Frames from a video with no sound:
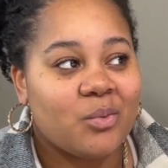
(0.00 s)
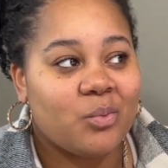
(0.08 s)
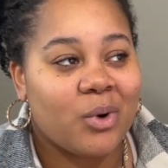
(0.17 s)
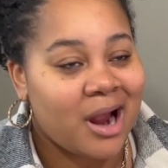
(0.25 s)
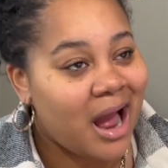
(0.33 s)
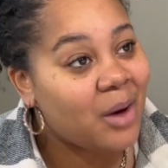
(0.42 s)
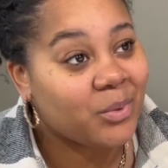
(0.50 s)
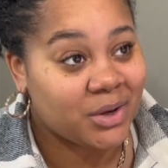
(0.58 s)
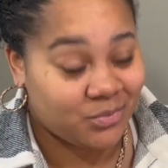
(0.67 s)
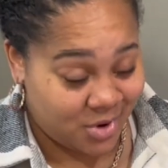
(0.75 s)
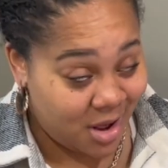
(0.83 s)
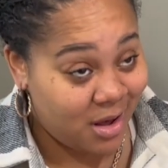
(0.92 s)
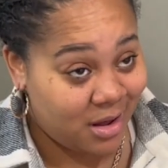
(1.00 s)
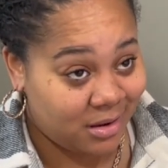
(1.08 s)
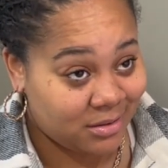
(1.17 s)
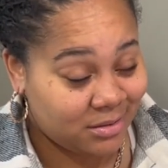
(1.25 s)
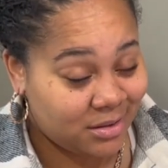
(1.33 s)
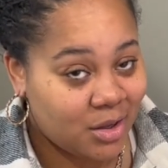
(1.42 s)
Where I went
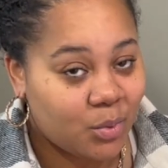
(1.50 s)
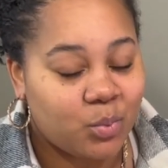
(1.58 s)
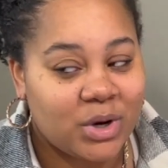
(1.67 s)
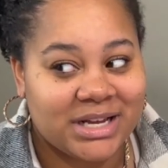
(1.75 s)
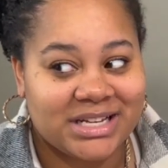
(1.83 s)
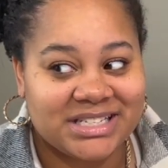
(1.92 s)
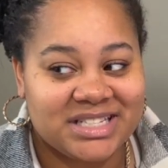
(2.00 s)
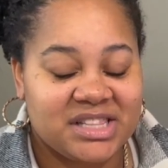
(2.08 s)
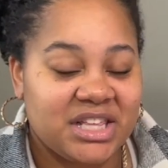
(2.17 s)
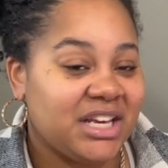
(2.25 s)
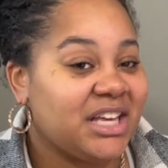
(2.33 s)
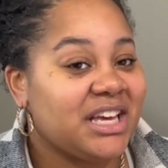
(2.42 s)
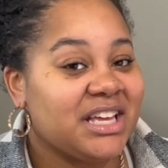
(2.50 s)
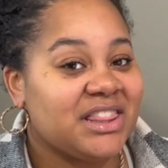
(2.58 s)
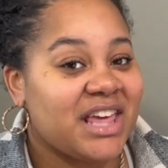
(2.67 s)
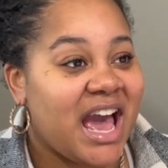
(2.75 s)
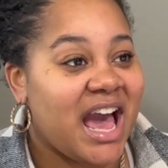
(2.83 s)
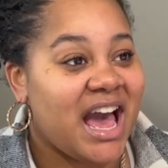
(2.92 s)
wrong was thinking
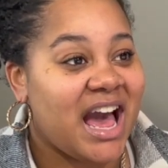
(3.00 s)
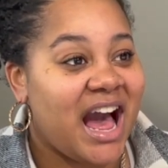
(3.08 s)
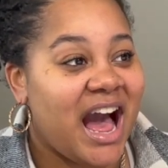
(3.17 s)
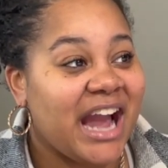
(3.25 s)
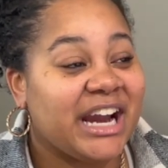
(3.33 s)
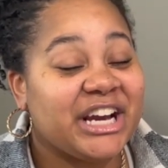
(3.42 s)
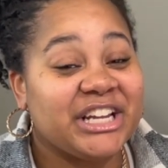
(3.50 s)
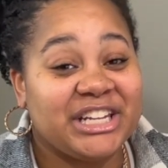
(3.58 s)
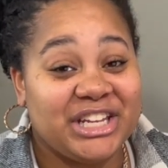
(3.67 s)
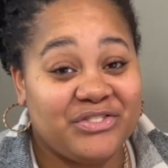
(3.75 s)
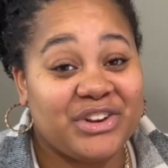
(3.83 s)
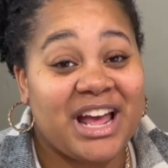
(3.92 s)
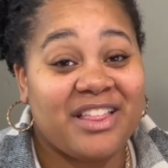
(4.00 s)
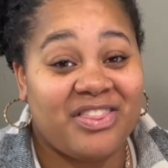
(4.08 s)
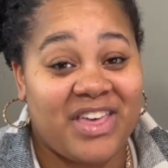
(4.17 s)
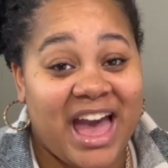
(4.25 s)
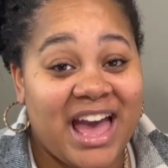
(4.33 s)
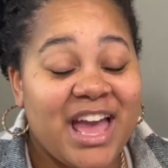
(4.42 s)
that I could leave it at
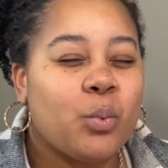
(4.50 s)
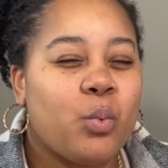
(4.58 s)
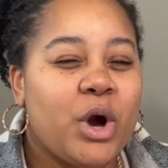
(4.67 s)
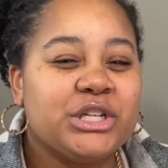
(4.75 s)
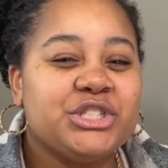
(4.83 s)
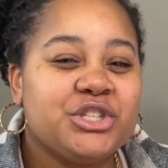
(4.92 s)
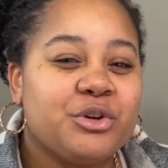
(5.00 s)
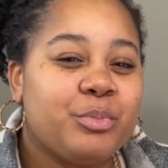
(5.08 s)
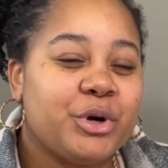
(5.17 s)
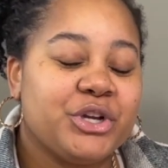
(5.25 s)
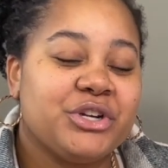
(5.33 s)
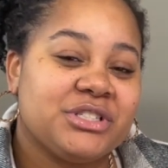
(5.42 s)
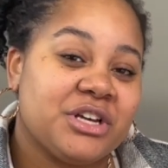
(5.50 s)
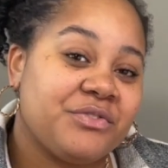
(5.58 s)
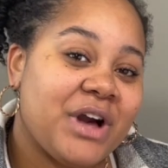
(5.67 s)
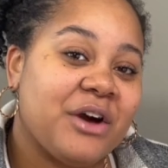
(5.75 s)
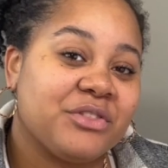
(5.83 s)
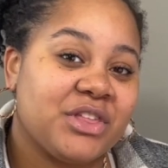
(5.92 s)
that once you put yourself
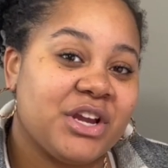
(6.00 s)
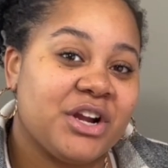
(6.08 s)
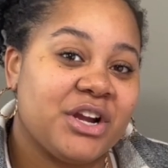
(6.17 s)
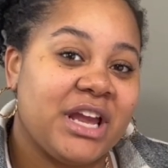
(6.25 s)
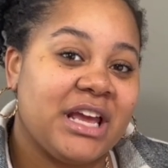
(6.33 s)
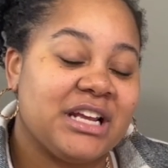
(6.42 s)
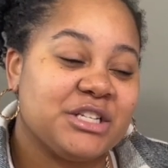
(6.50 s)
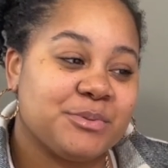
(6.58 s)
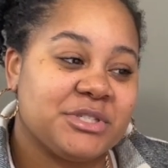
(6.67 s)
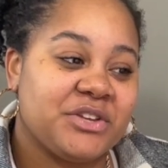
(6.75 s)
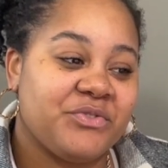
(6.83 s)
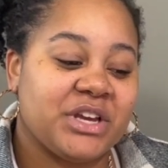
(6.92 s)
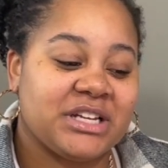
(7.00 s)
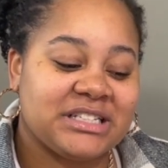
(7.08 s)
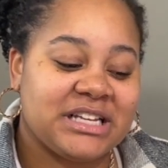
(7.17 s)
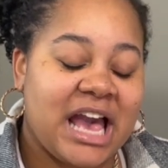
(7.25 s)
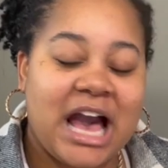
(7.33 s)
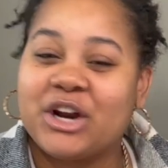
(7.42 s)
out there in a specific
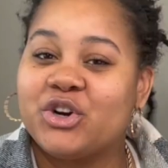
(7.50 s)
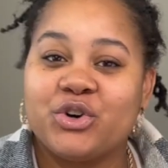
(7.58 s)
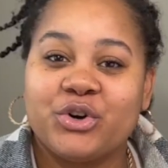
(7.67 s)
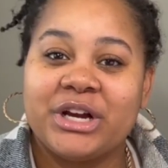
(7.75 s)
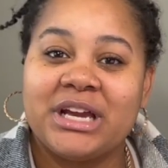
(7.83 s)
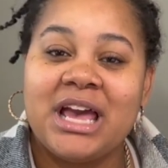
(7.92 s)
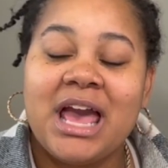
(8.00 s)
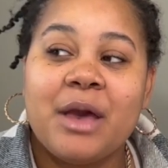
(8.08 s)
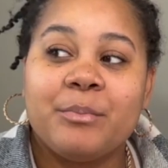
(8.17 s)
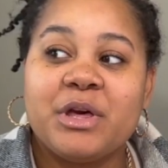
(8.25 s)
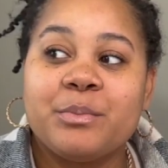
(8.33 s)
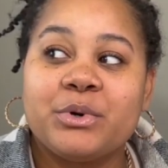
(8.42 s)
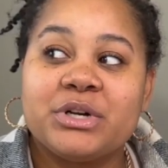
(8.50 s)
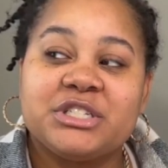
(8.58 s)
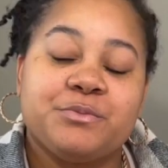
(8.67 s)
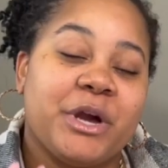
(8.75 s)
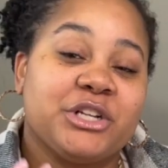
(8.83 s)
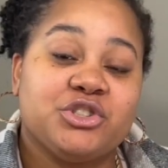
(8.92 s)
category, people
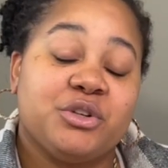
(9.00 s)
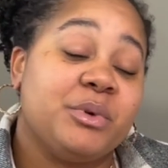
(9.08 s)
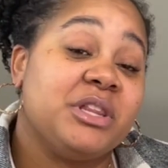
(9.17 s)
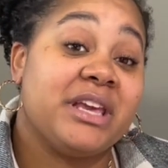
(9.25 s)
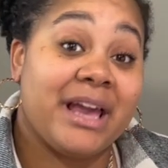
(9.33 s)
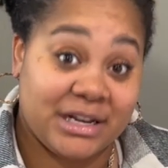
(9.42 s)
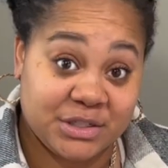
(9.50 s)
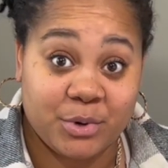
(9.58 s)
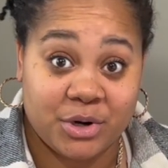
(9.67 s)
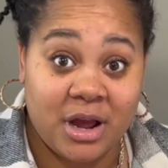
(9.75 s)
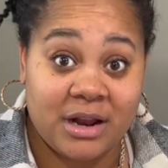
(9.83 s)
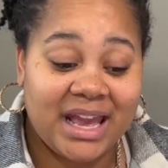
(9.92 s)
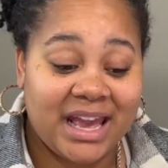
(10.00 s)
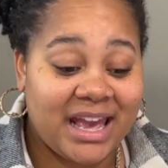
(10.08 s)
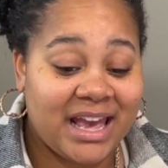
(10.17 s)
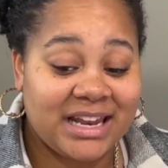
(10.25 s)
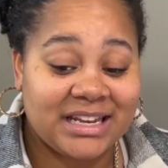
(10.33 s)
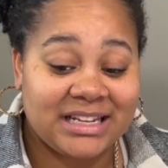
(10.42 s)
expect you to be the expert on. It.
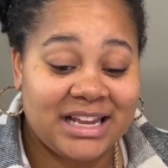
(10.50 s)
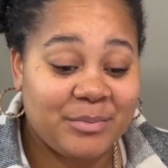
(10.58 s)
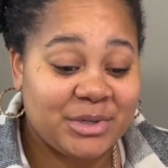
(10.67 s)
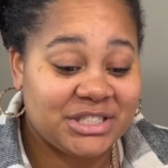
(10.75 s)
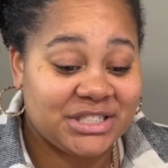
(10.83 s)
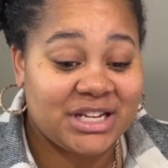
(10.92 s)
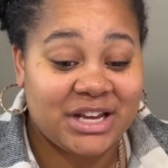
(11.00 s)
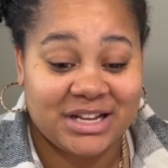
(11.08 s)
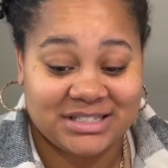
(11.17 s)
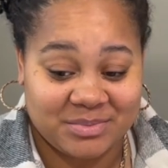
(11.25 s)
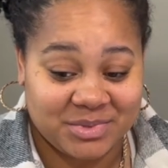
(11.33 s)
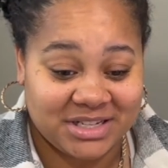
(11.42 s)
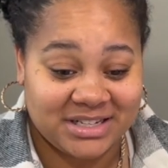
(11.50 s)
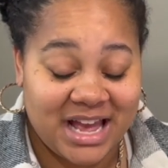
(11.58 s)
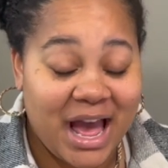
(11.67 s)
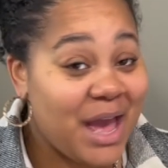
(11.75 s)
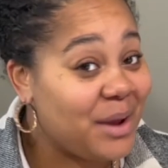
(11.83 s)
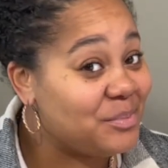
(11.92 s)
And let me just tell y'all something.
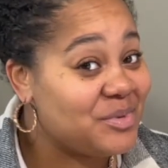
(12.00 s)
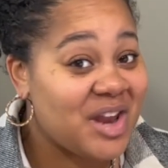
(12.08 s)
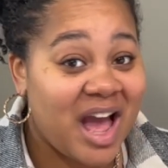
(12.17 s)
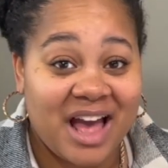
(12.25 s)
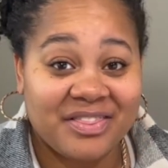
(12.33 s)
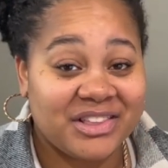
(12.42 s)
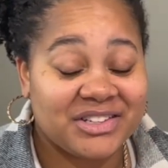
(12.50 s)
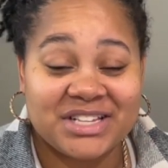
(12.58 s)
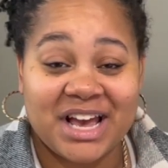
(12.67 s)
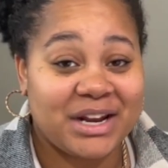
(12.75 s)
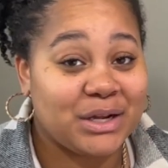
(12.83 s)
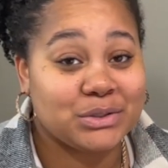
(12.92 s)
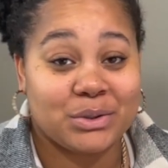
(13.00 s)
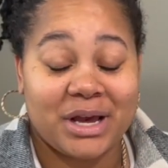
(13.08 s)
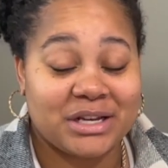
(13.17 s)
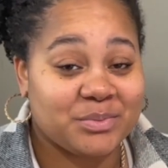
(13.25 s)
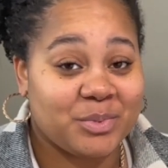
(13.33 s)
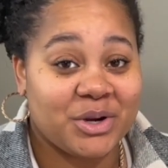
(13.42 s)
I am not the side hustle
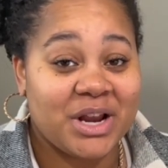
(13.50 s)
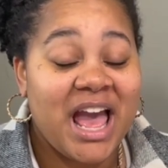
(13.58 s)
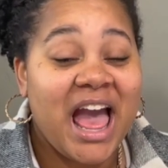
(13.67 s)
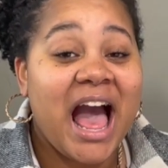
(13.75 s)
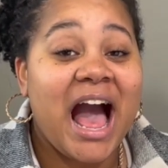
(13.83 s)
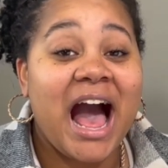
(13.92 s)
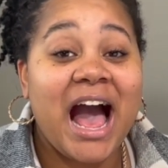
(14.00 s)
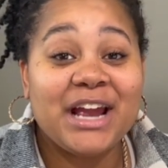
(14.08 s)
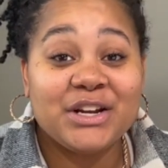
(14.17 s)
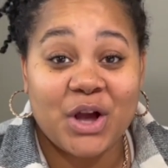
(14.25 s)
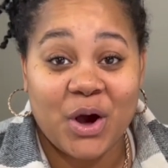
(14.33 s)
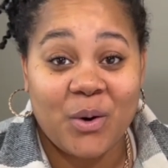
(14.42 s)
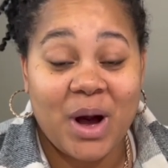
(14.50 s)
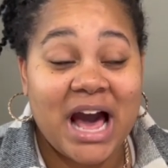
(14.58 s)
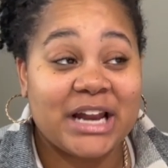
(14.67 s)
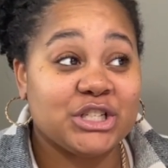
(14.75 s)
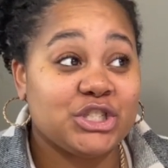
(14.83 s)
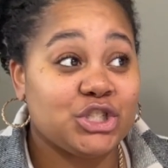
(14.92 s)
expert. I know
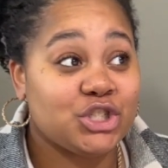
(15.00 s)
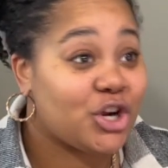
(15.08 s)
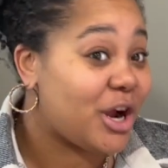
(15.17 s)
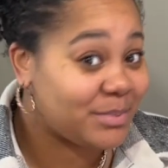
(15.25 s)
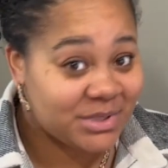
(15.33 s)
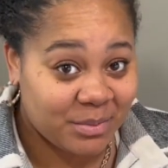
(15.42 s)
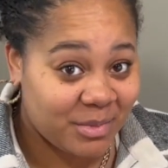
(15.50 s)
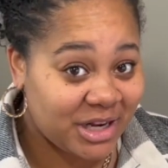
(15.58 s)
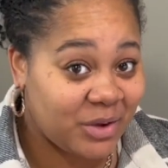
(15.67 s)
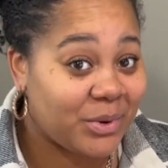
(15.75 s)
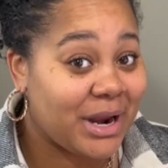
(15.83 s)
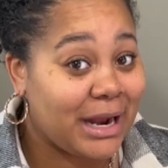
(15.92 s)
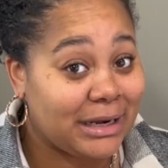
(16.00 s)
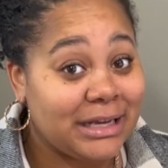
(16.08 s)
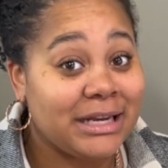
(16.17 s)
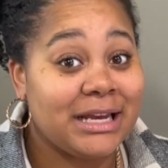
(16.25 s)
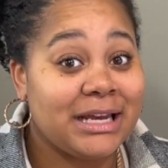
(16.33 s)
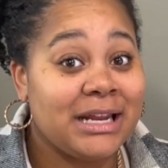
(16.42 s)
how to stir up some money when I
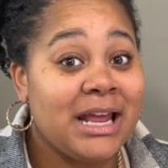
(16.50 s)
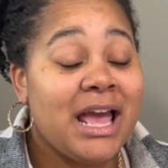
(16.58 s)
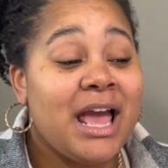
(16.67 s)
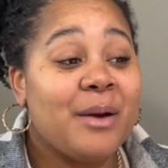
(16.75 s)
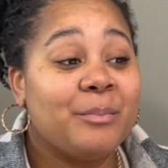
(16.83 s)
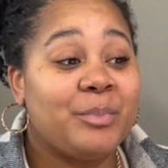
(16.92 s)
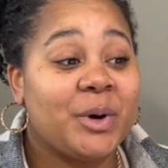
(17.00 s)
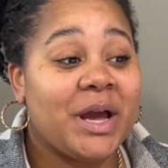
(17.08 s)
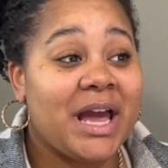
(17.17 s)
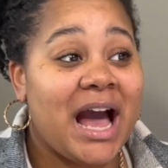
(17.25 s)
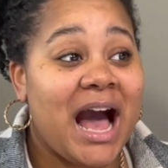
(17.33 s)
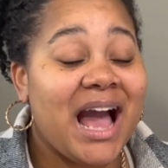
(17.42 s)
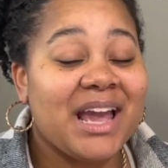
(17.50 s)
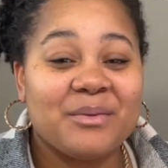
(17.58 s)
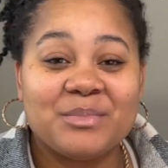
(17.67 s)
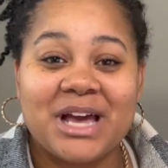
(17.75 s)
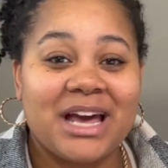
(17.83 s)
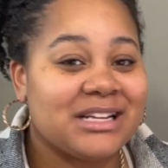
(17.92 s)
need it, but I
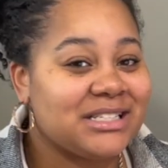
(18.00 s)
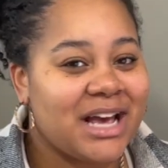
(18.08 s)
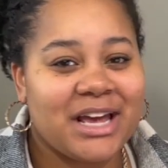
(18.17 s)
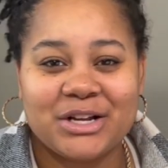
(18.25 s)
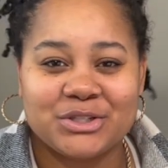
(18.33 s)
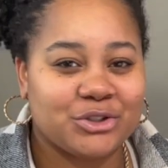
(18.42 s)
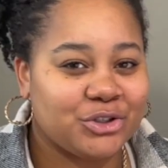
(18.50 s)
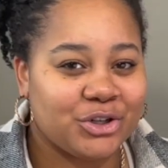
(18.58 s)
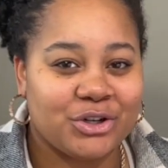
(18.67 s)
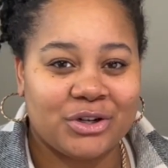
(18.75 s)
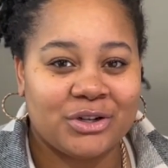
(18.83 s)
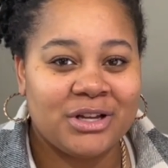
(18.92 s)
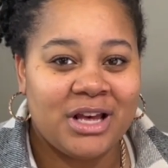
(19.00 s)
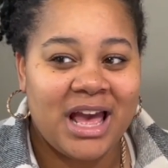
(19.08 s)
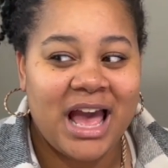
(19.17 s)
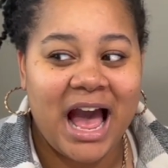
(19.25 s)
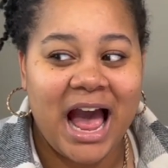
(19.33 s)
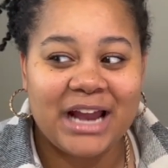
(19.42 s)
am not a side hustle girl.
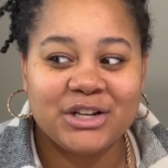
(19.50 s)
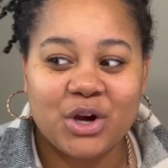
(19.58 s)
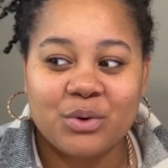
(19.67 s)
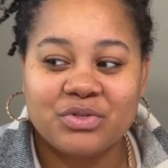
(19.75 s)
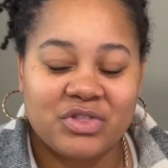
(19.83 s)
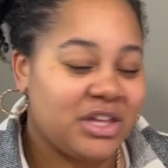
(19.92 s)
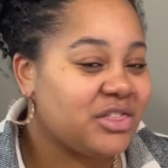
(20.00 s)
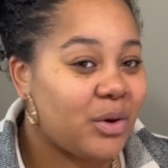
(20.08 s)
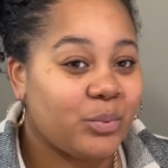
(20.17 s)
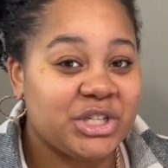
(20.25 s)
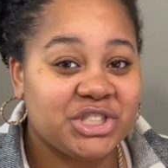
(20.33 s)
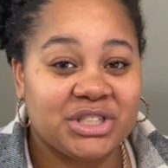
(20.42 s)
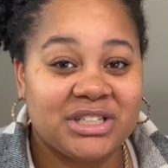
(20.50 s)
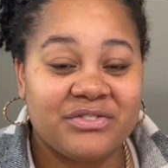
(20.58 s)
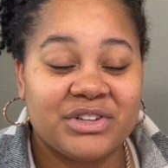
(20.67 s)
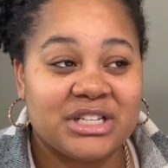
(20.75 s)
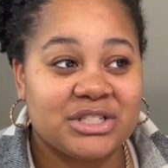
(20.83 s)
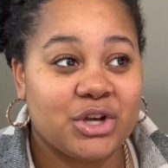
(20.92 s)
I don't think that we should
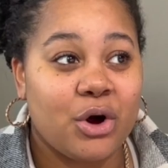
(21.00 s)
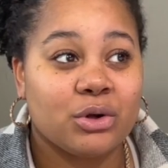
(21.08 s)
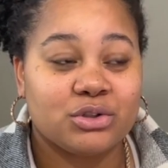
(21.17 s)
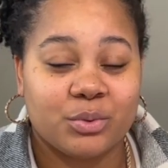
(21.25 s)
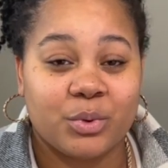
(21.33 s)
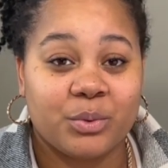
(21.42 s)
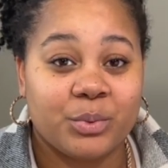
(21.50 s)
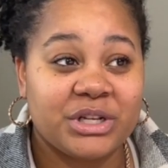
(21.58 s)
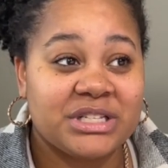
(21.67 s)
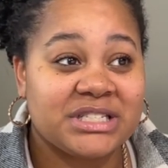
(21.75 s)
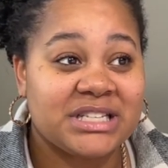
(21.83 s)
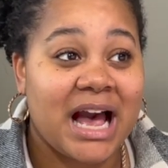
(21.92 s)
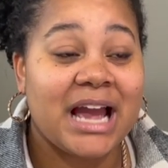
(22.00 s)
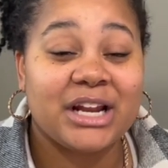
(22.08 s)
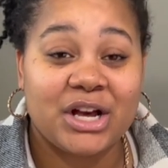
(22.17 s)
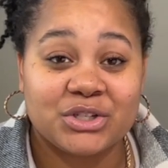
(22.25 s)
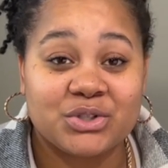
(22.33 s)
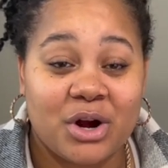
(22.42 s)
live in this culture where we side
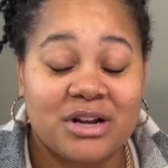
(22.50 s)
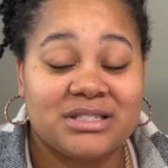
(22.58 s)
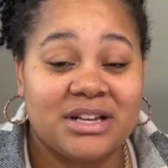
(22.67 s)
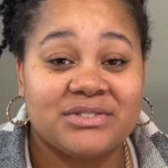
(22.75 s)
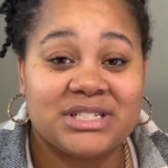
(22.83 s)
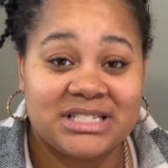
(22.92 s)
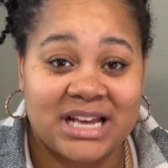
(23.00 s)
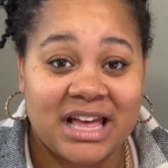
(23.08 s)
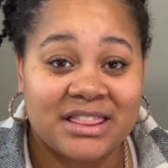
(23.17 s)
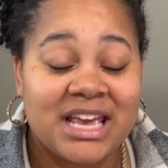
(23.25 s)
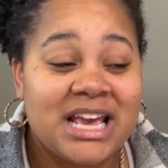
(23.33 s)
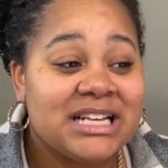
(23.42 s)
hustle ourselves to death.